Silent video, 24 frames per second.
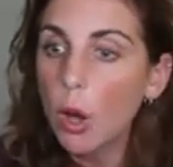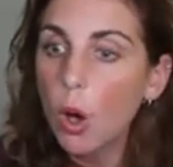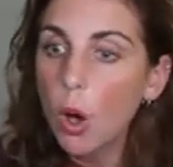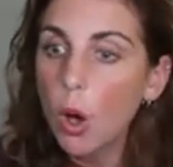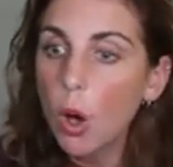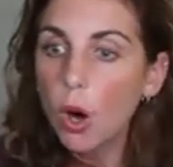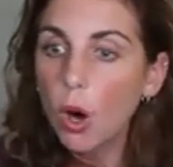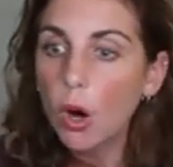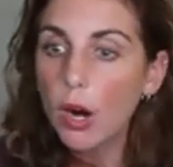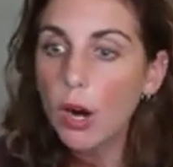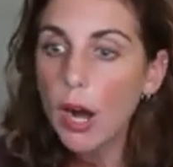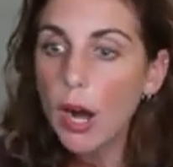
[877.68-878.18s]

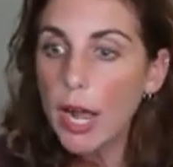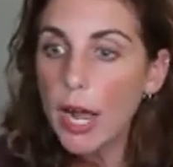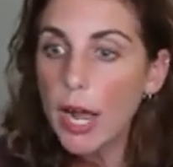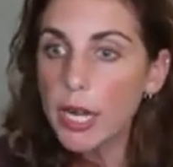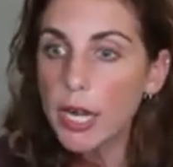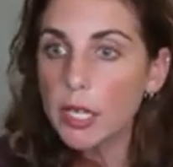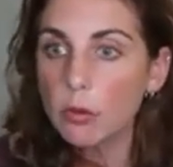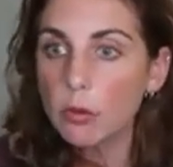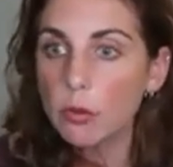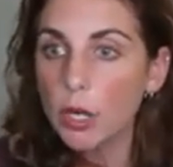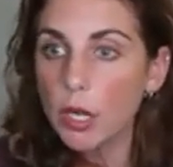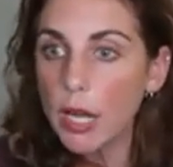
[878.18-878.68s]
or I can
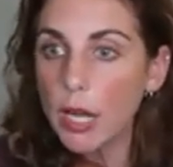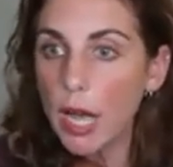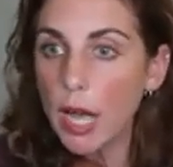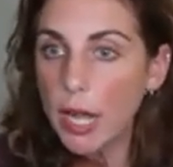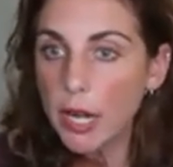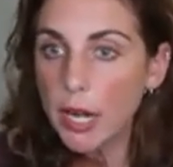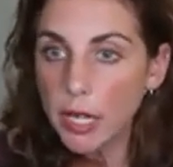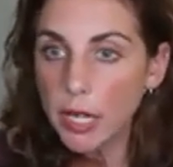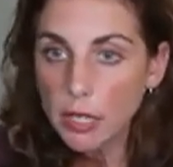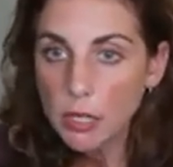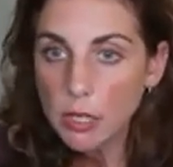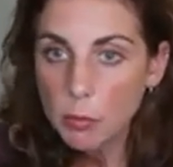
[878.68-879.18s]
work on
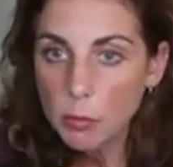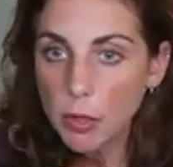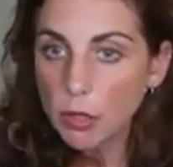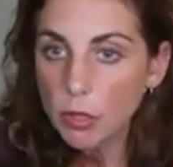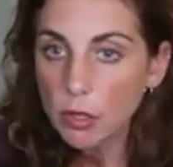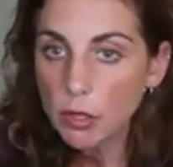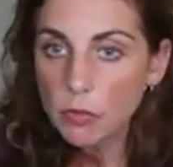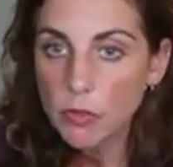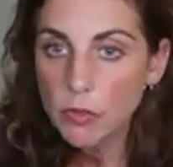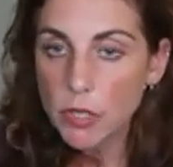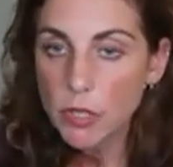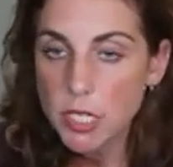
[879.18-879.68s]
it in the middle
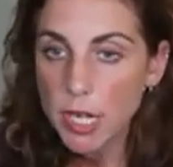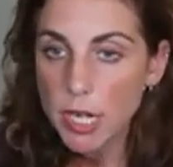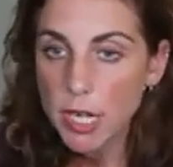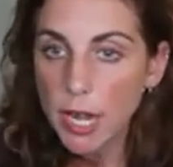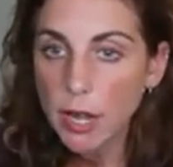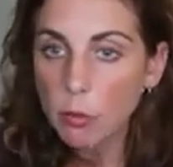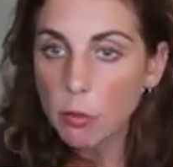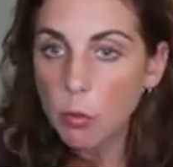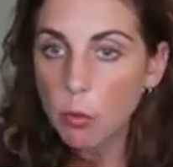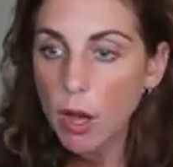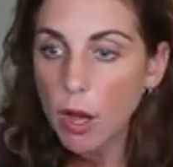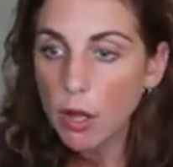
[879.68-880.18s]
of the day
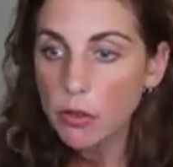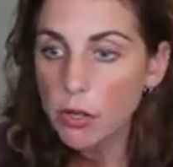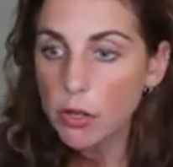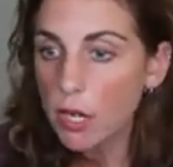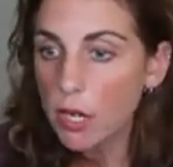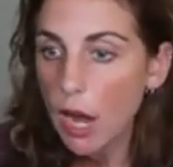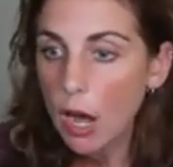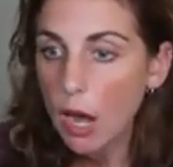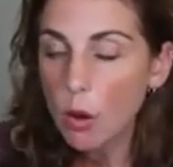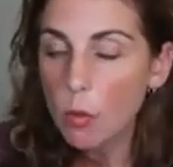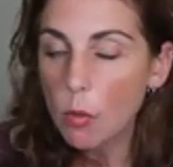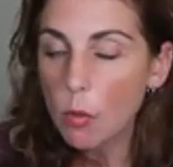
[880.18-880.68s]
while they're
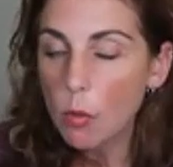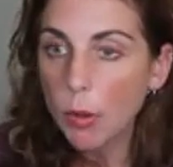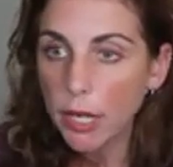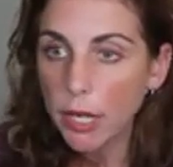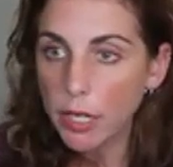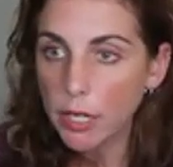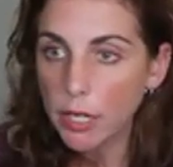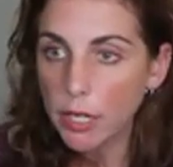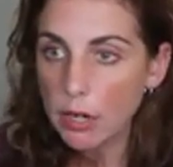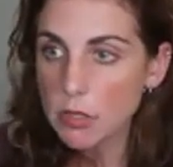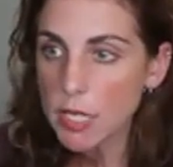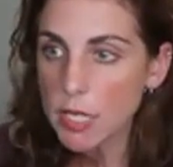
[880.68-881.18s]
out playing
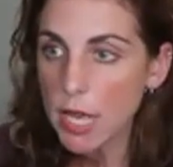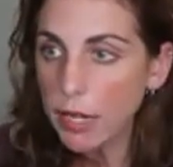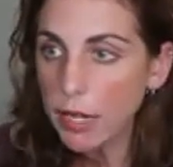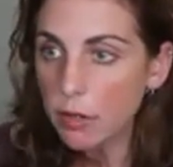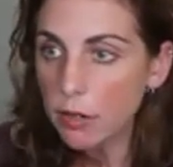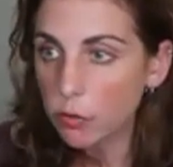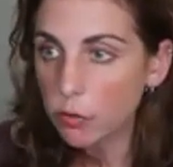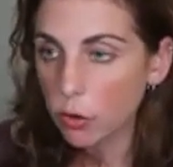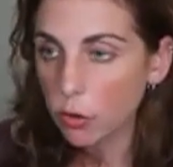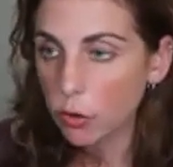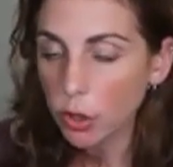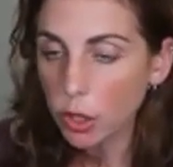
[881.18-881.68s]
outside
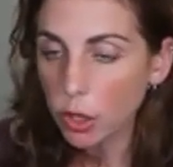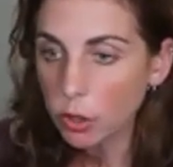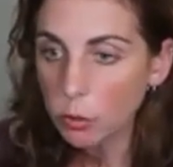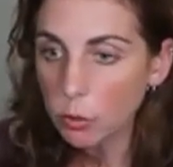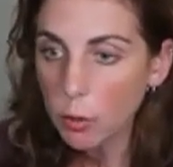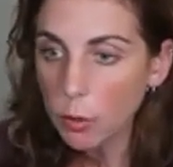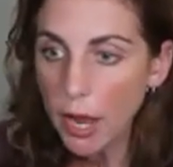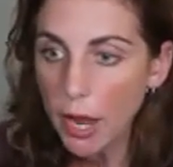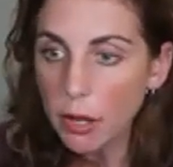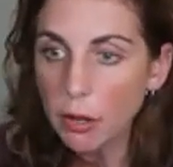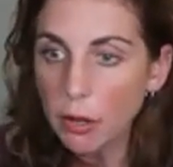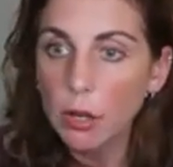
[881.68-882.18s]
for a little
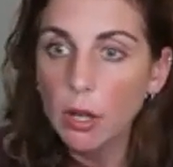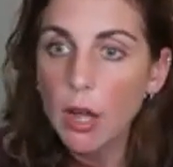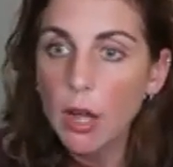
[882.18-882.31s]
while.